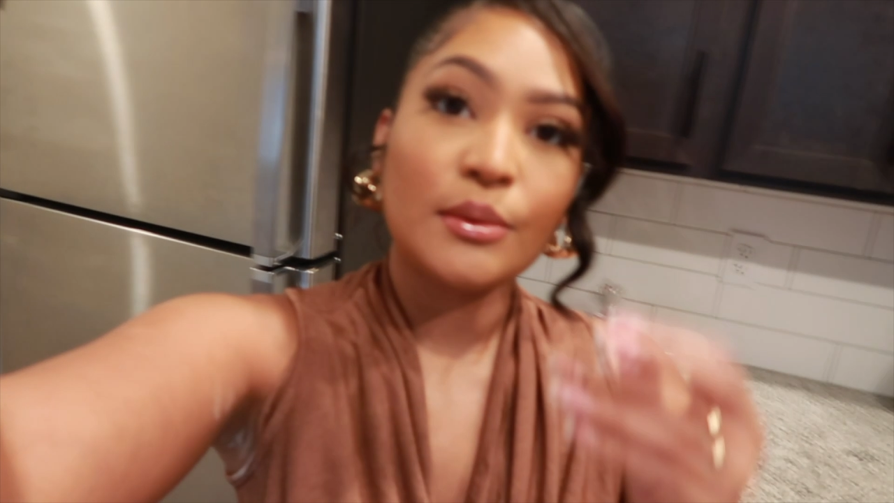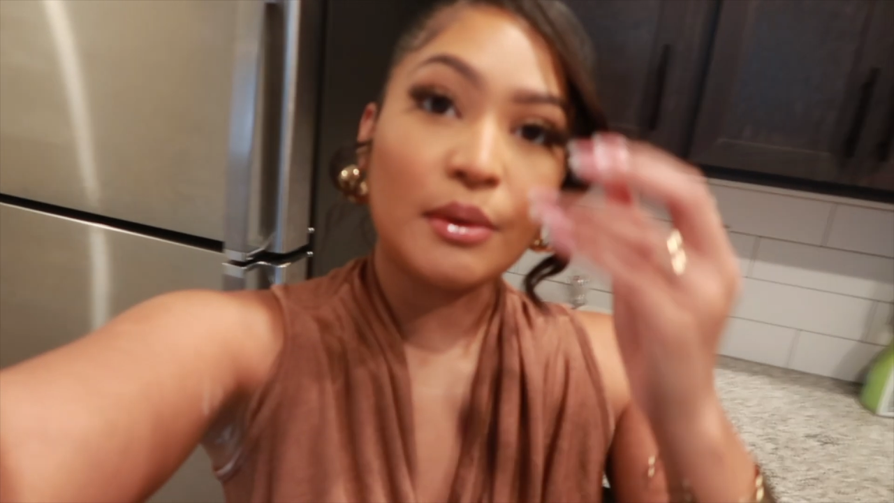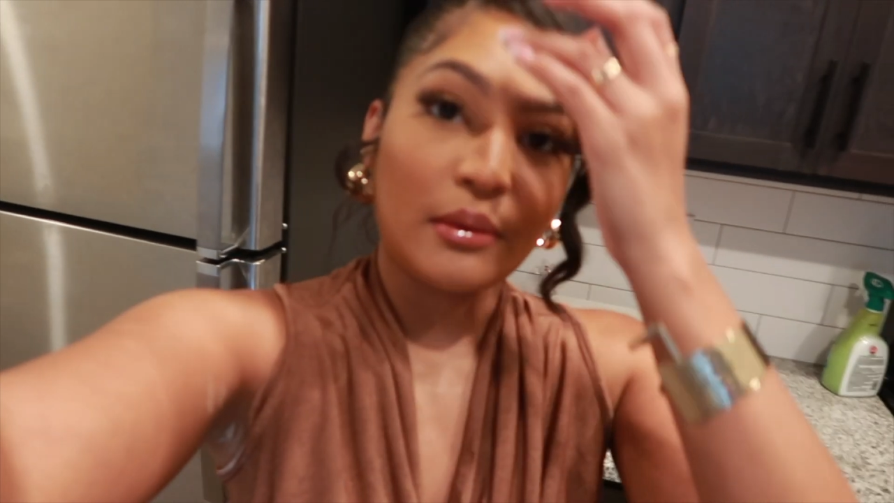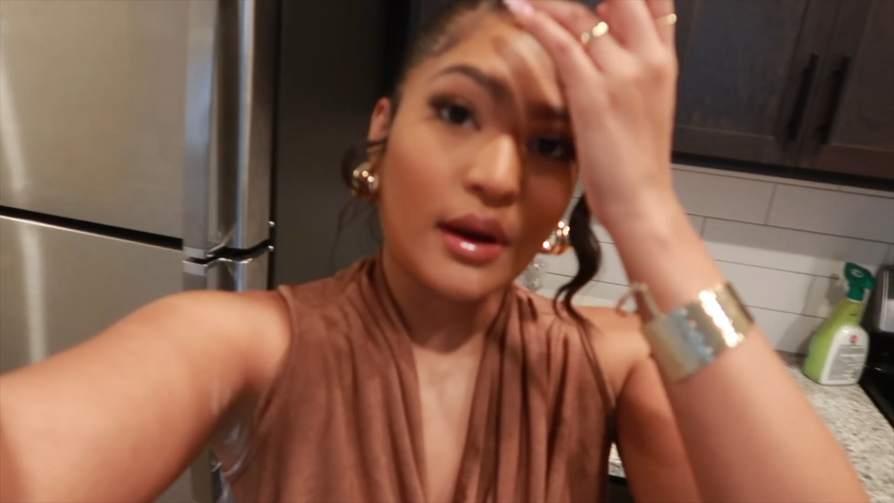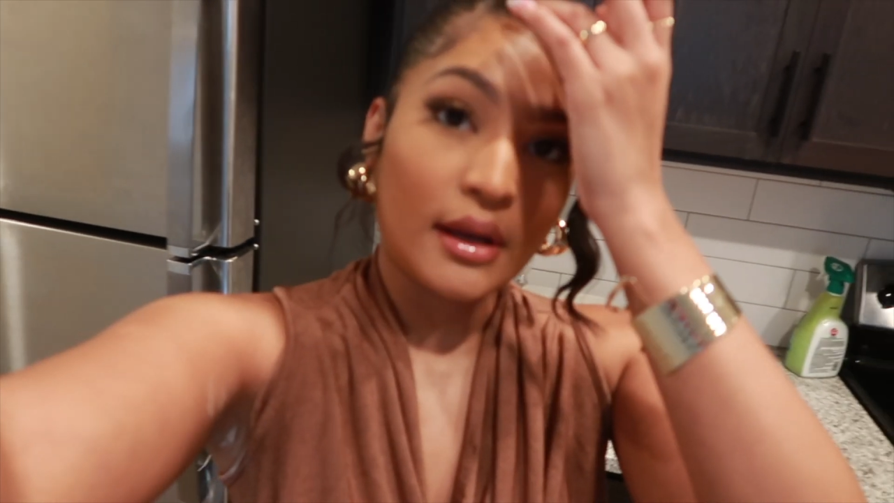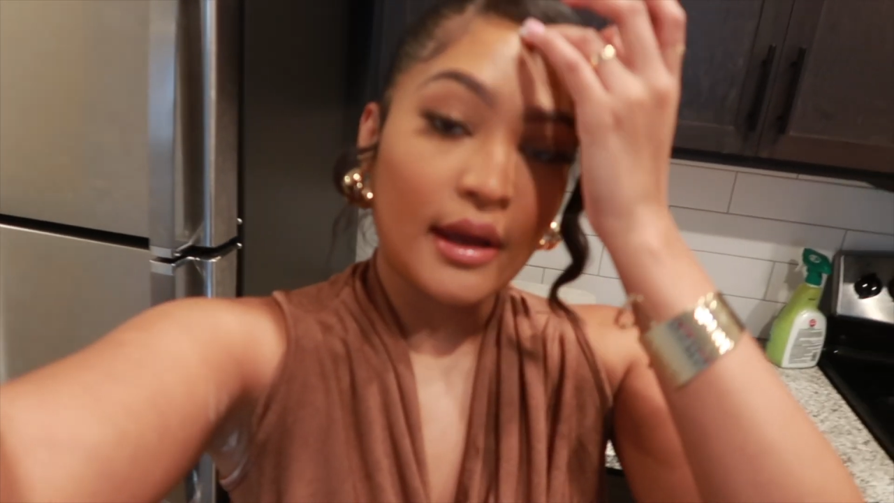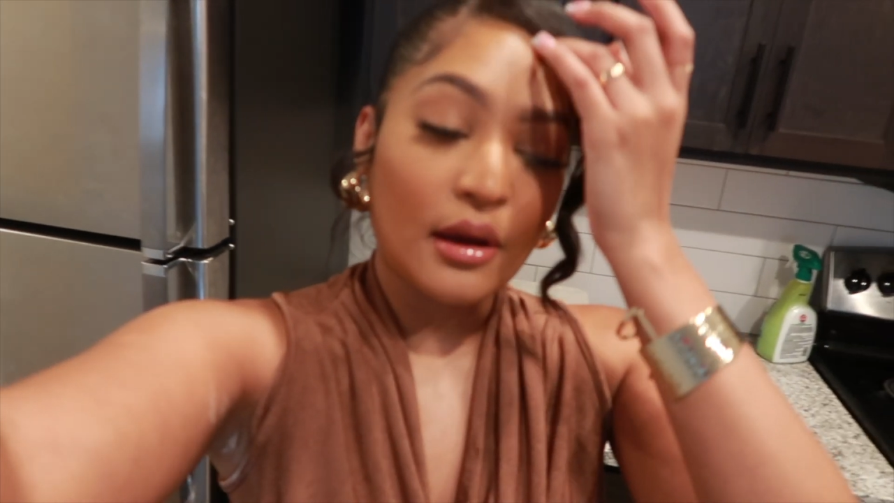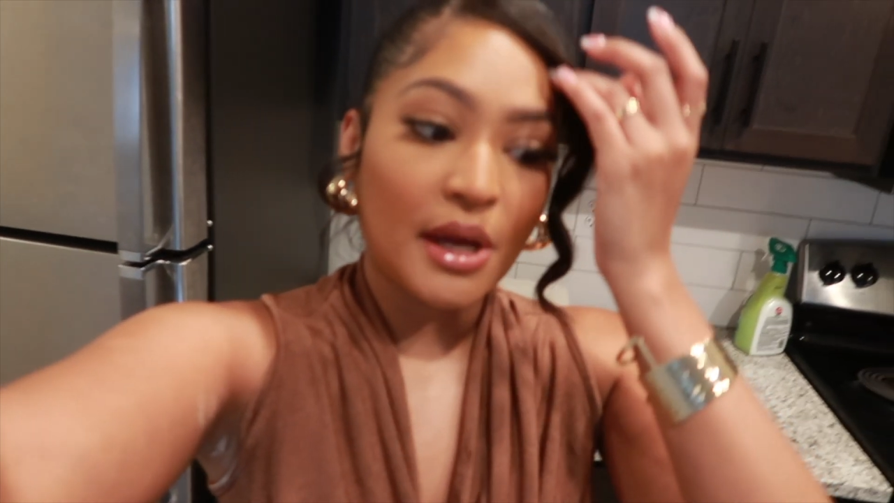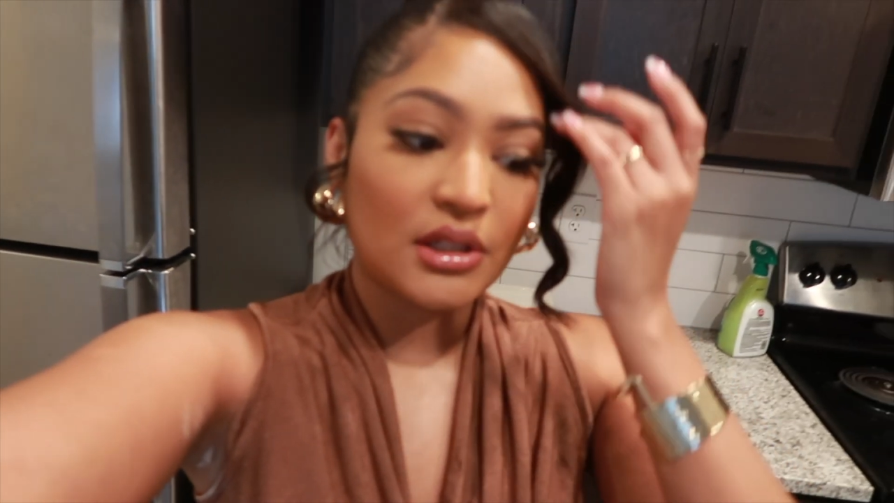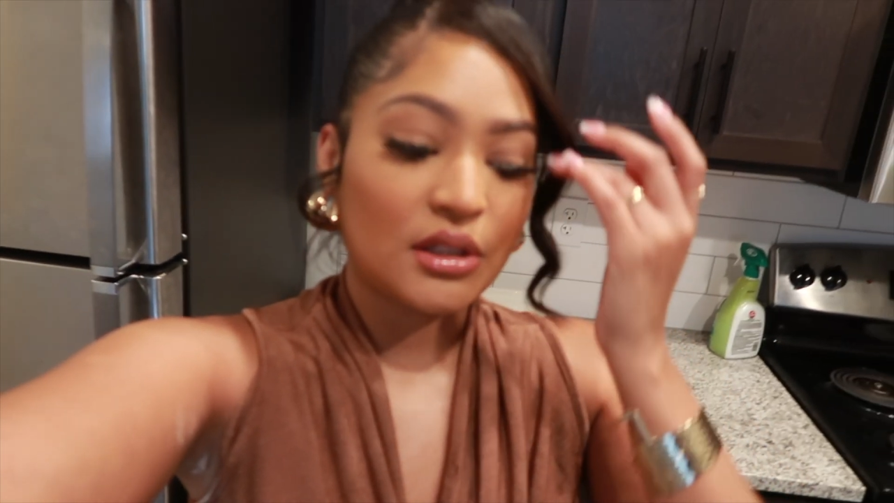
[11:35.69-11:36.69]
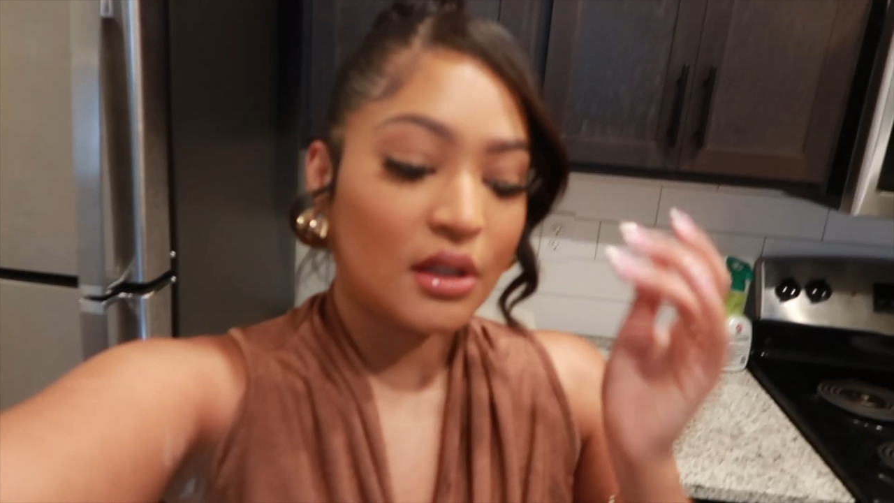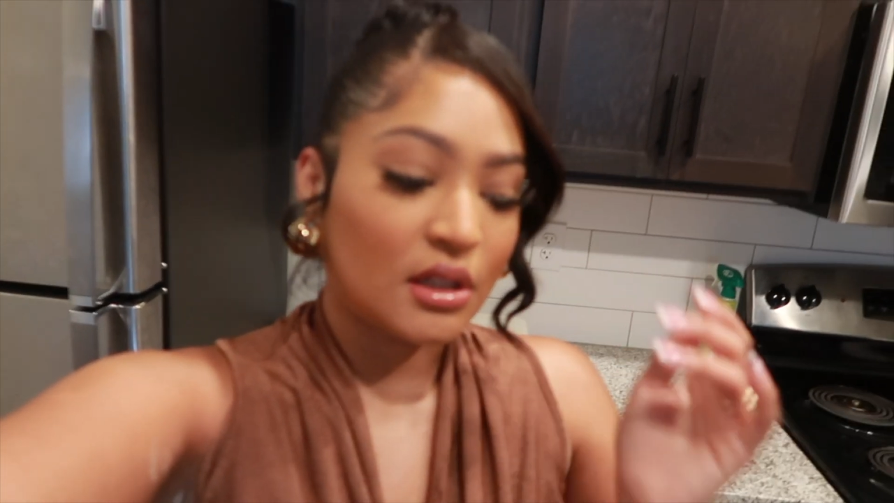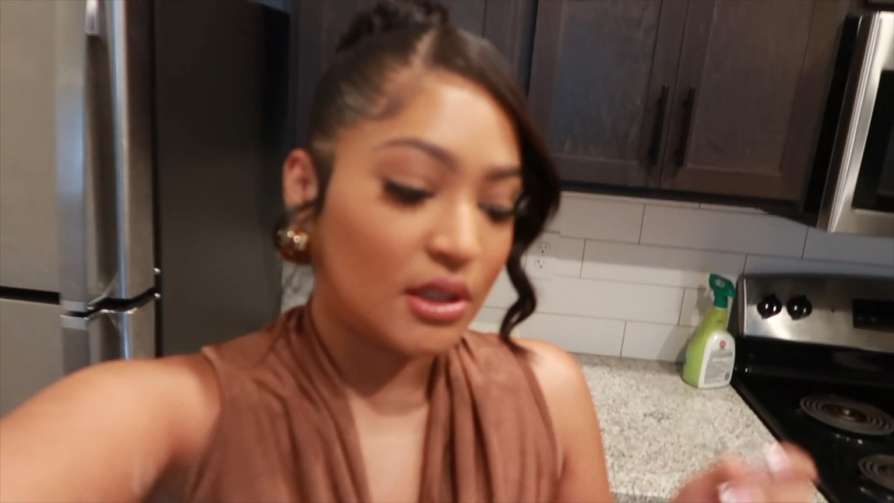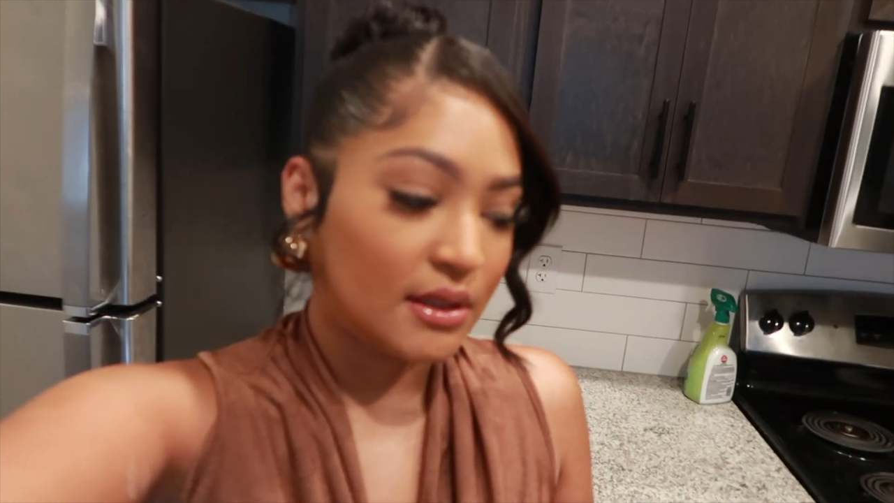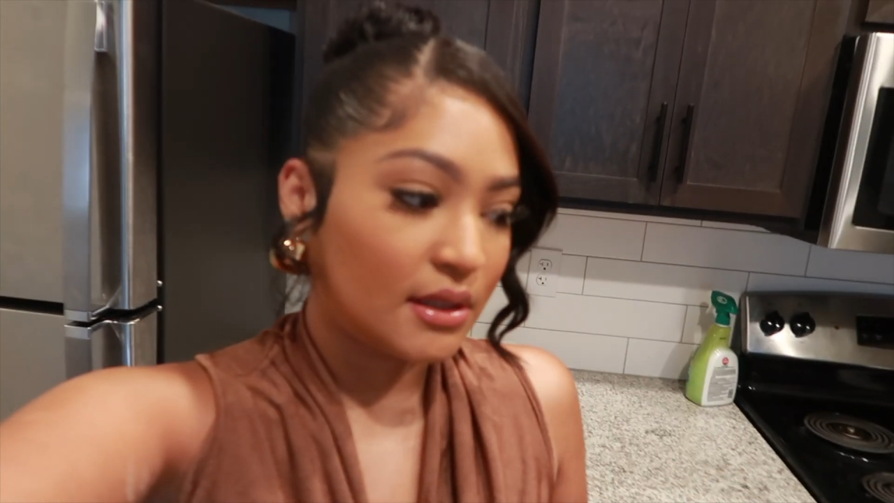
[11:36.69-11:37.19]
doing right now. I'm actually gonna
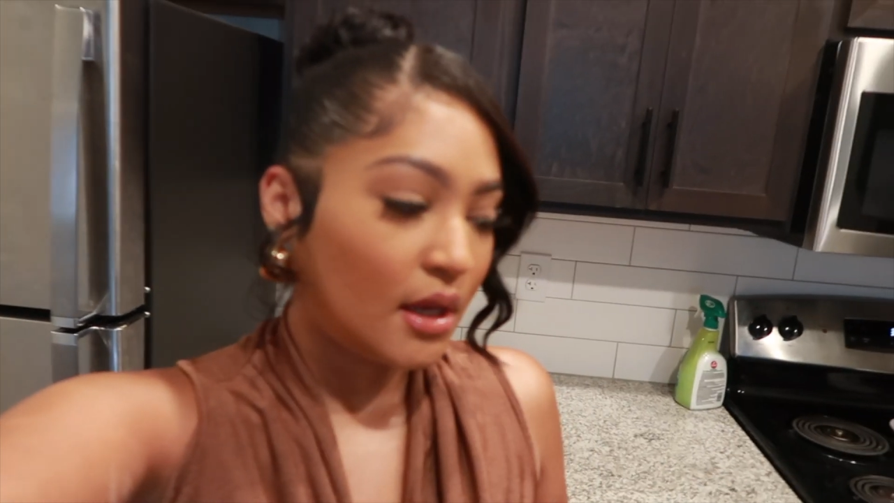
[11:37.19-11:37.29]
just,